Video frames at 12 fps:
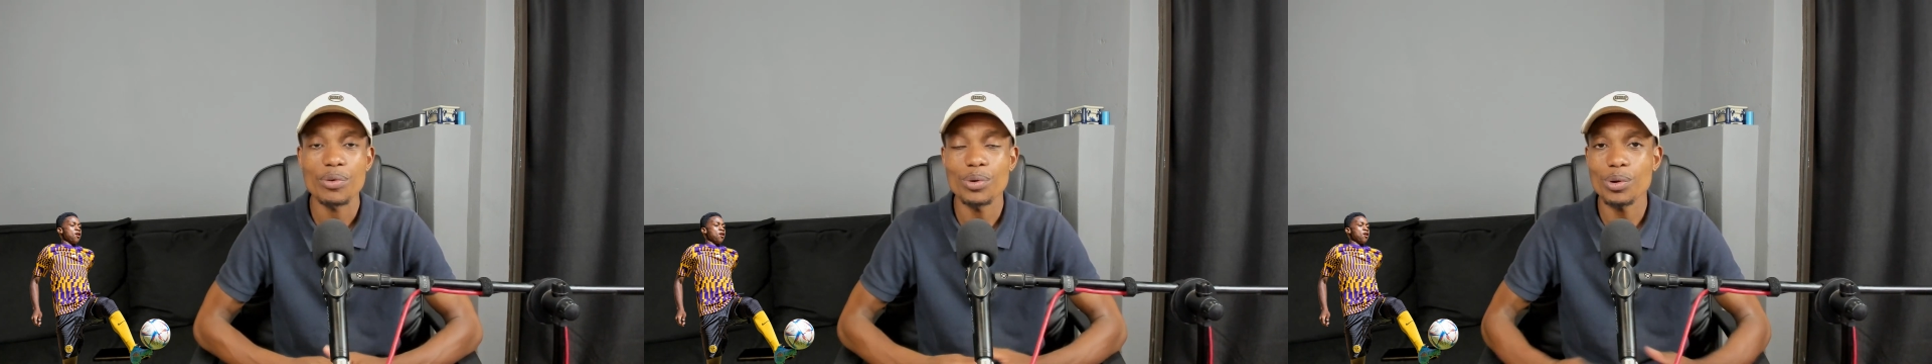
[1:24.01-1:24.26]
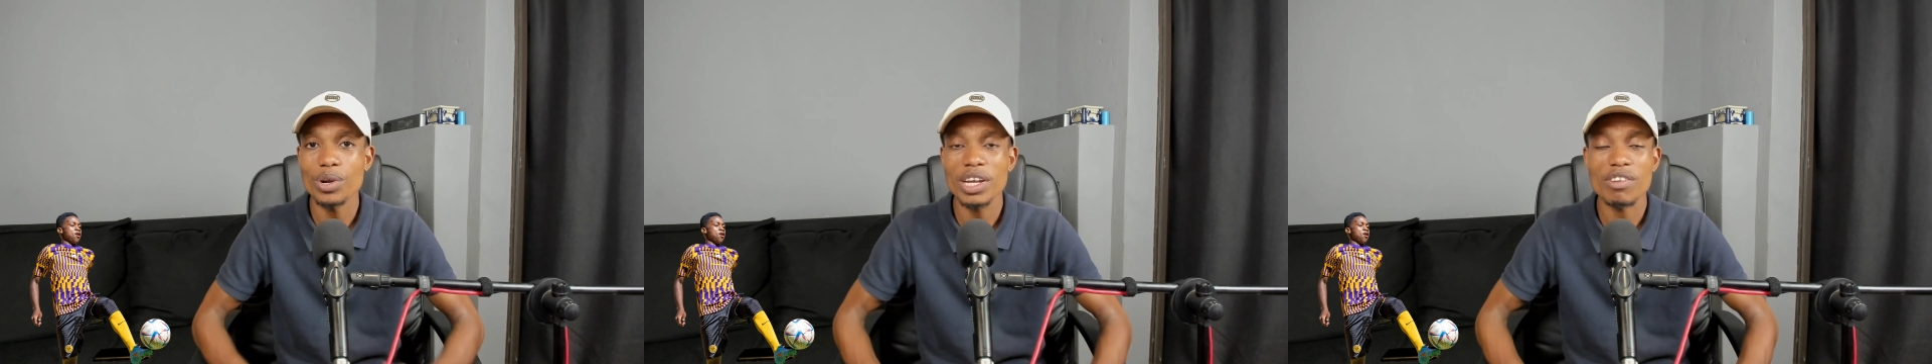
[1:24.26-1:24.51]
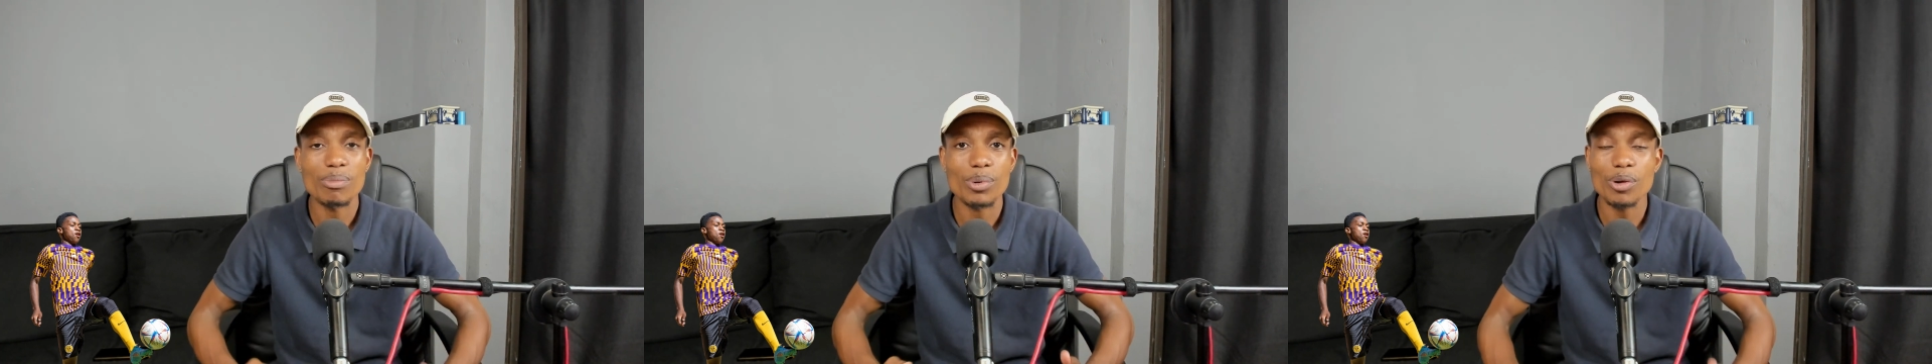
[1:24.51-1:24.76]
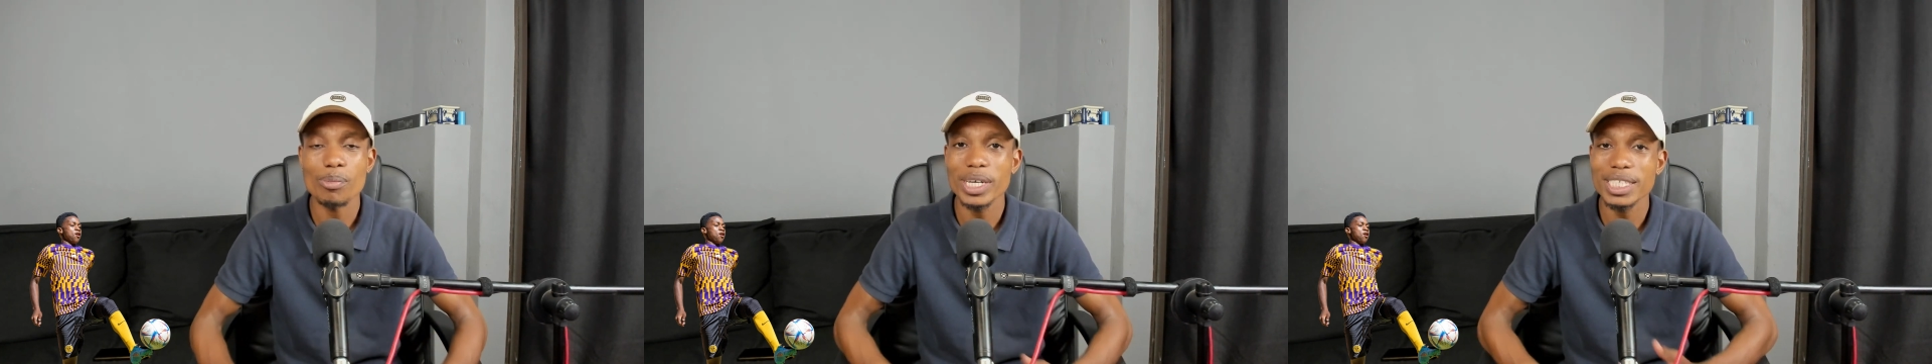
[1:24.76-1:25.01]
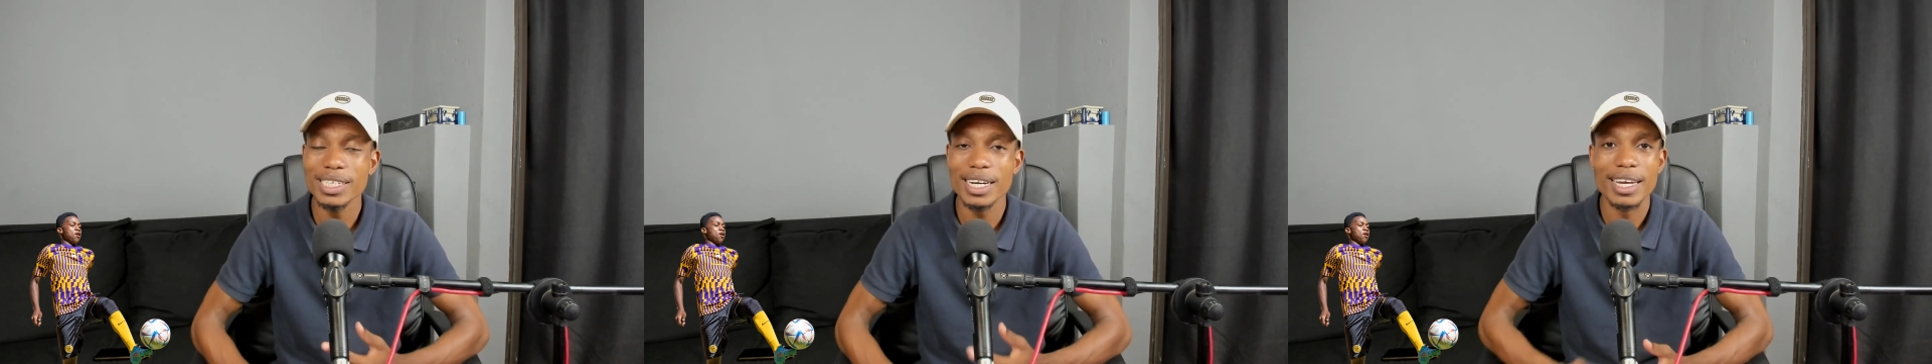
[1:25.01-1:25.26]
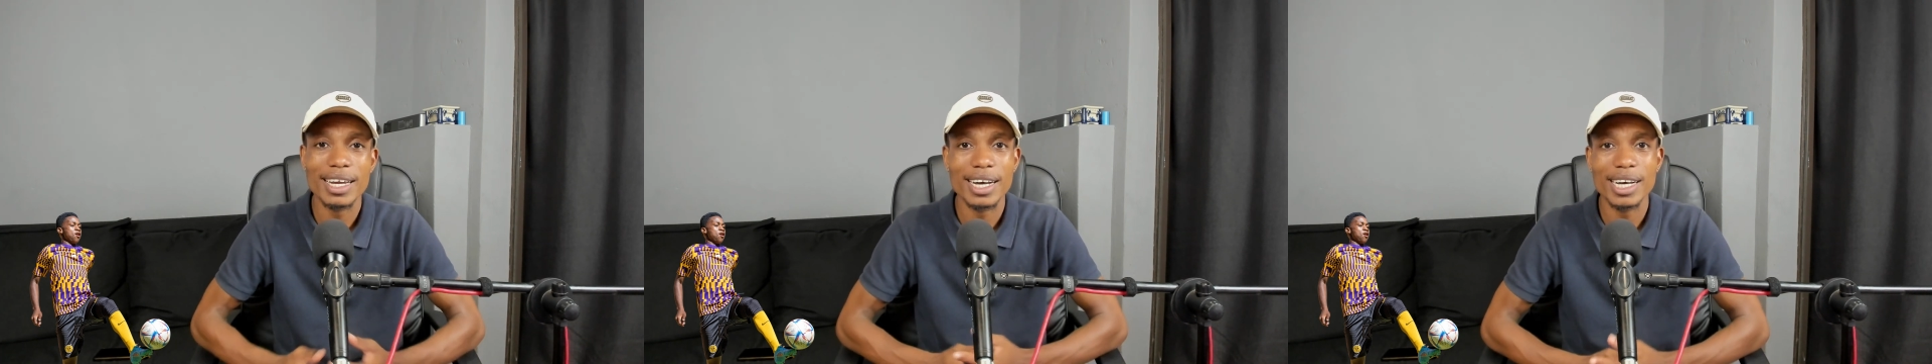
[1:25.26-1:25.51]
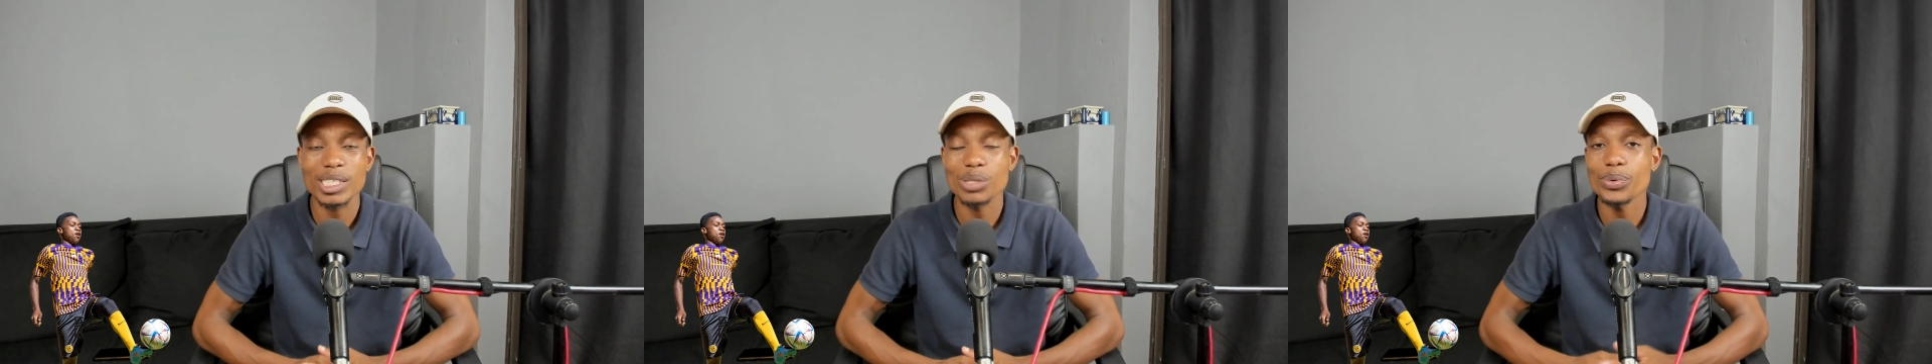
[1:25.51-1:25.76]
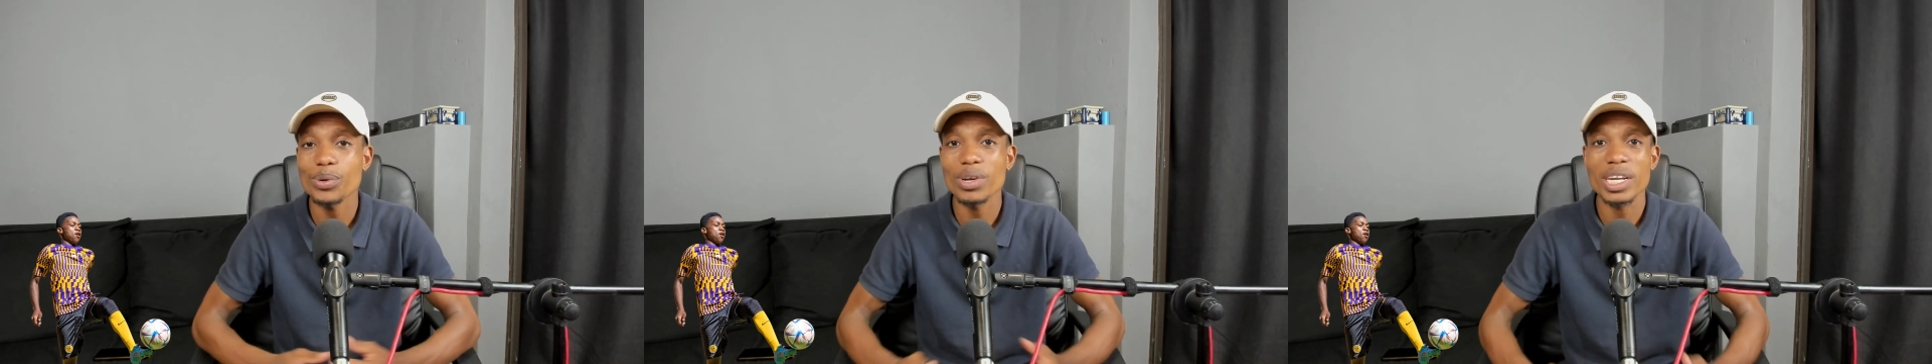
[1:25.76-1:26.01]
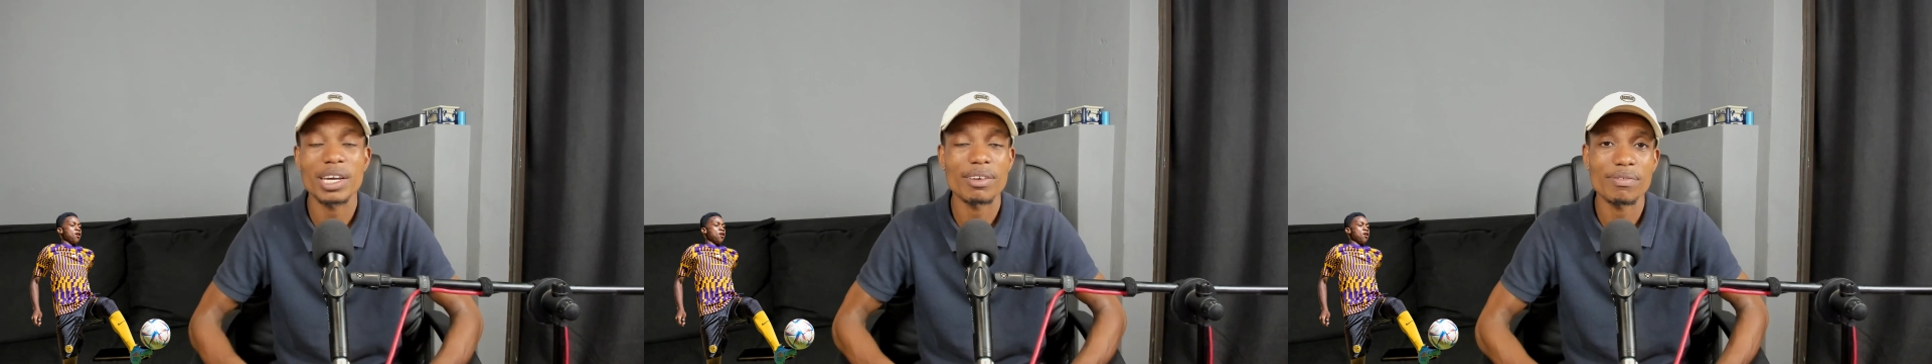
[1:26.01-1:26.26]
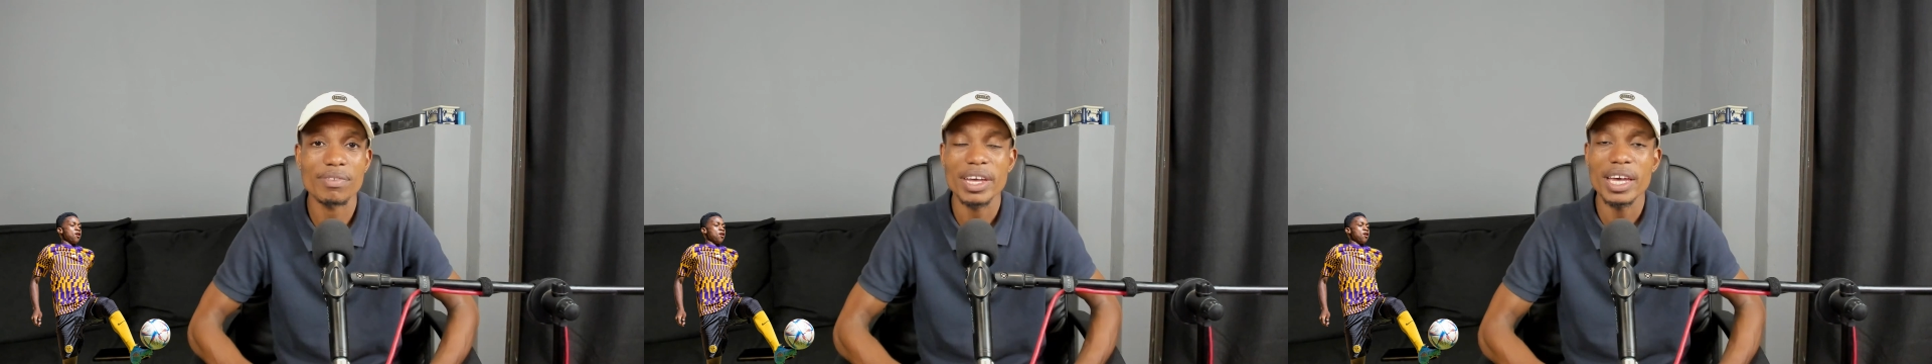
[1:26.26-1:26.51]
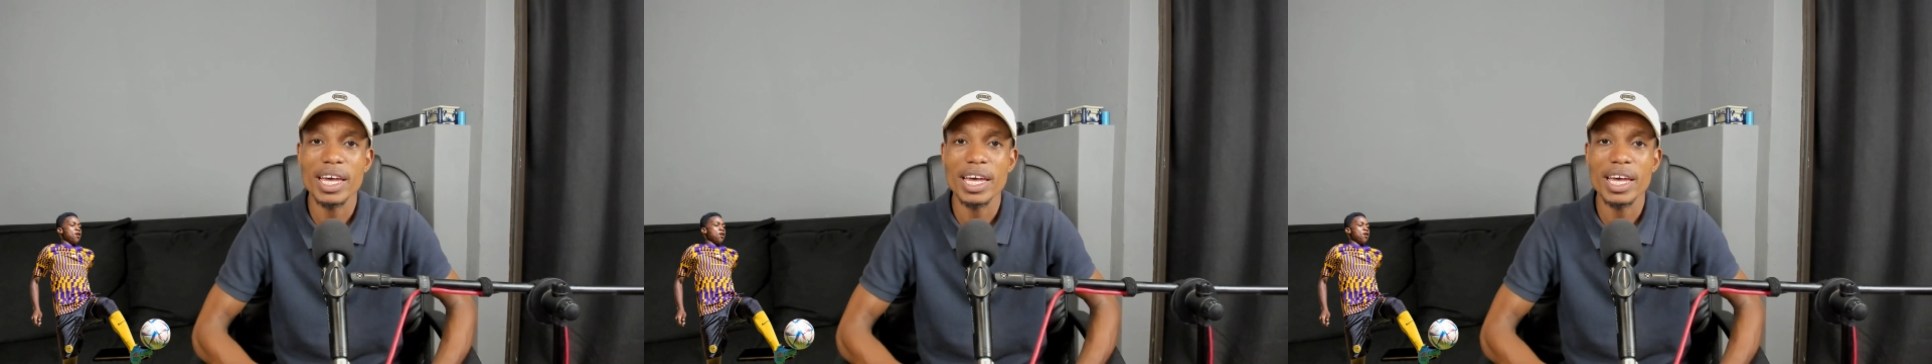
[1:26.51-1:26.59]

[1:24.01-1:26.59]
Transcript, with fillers: we don't have proper strikers, we don't have